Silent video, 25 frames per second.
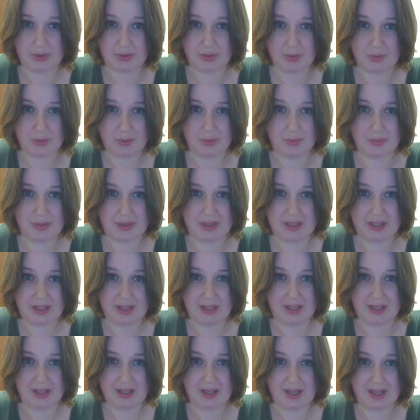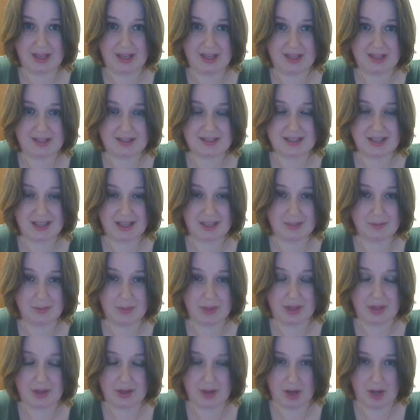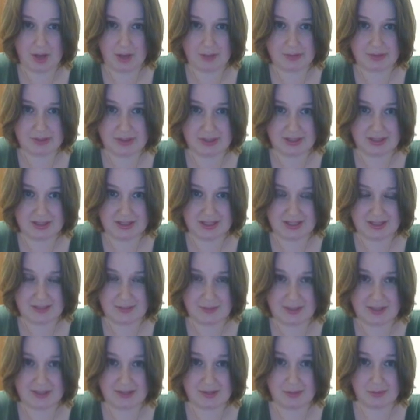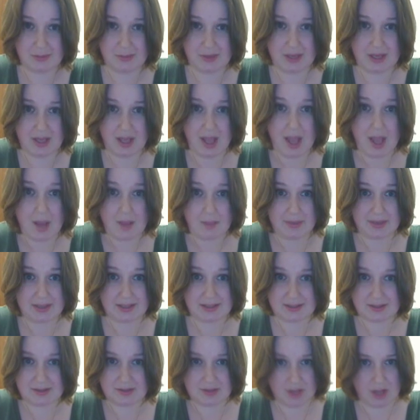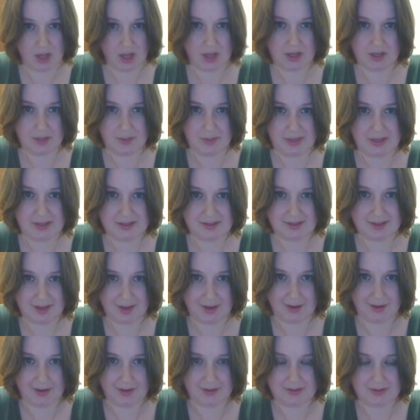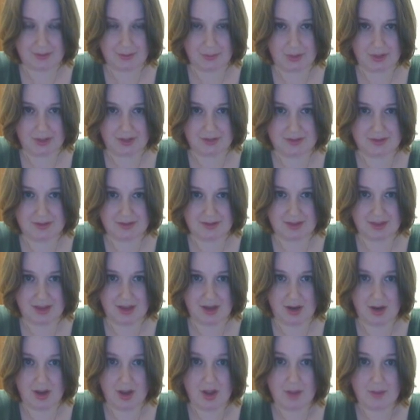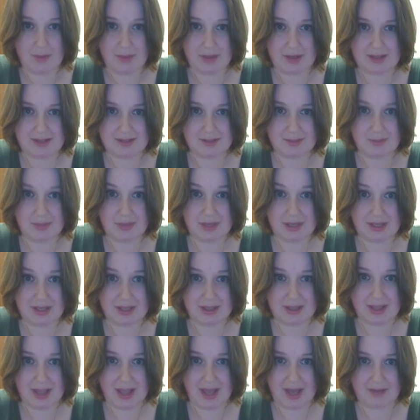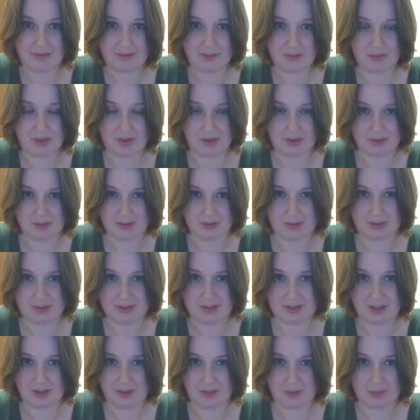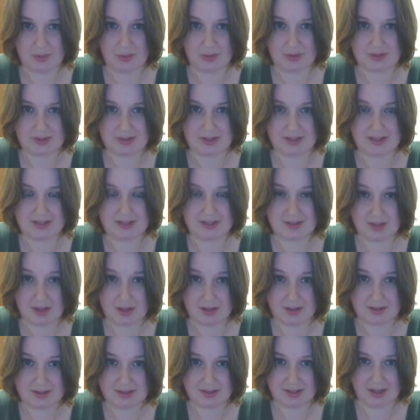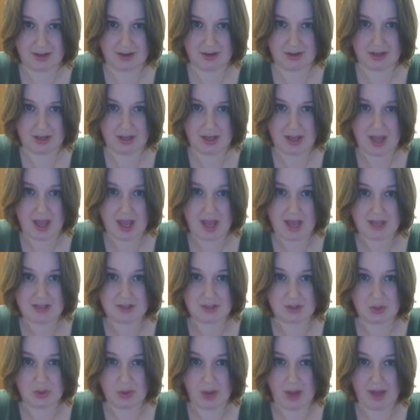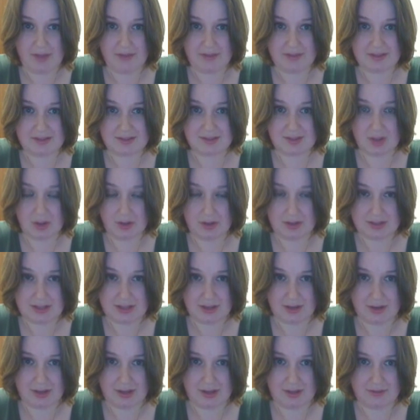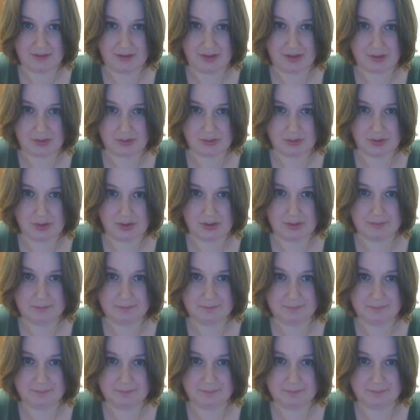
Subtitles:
there would be a second player option in Dead Space 3, because it's not going to be as scary if someone else is there. Because immediately after we introduce another person, it's not as scary. So you have this solitary adventurer,